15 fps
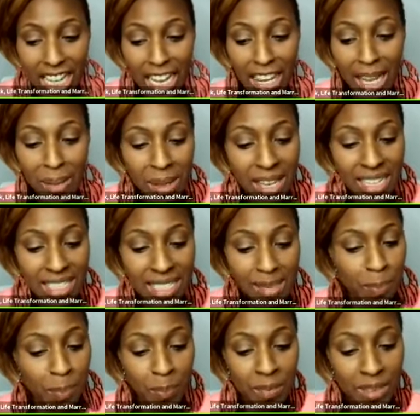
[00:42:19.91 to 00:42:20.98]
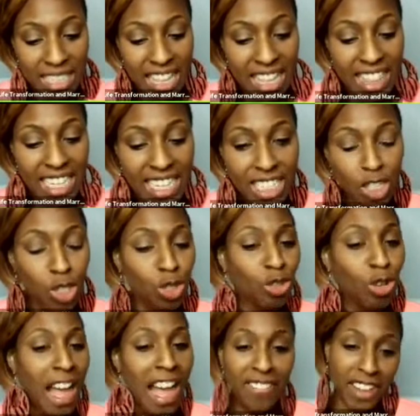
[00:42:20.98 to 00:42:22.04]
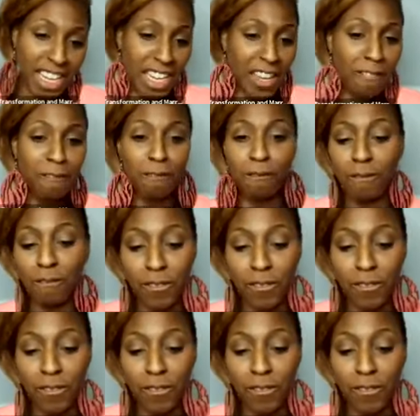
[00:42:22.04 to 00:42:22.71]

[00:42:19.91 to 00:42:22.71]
Let me just say this. Do you have any